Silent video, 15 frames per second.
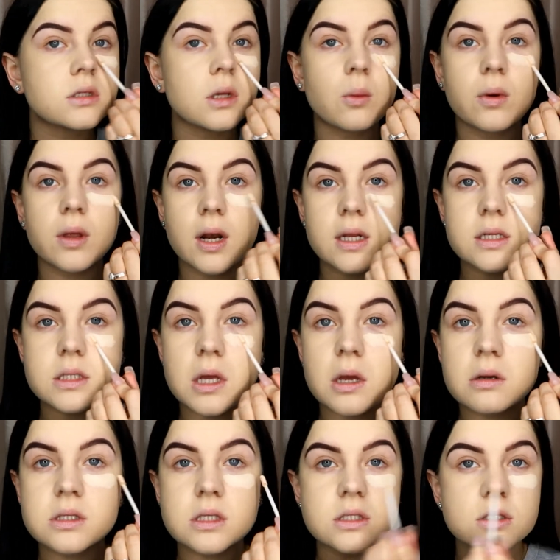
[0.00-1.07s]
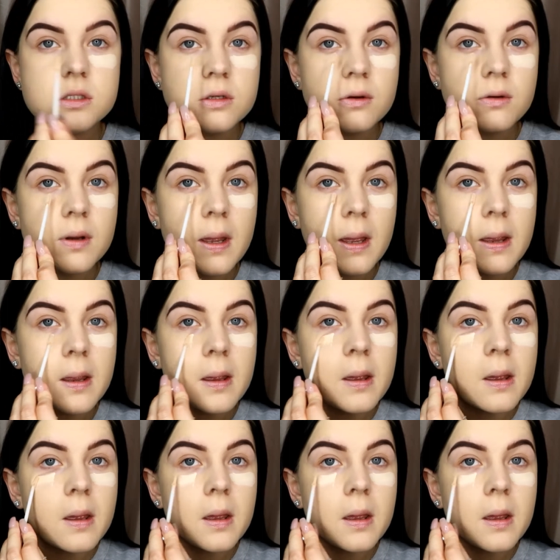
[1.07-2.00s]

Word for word: So what I do is I just create.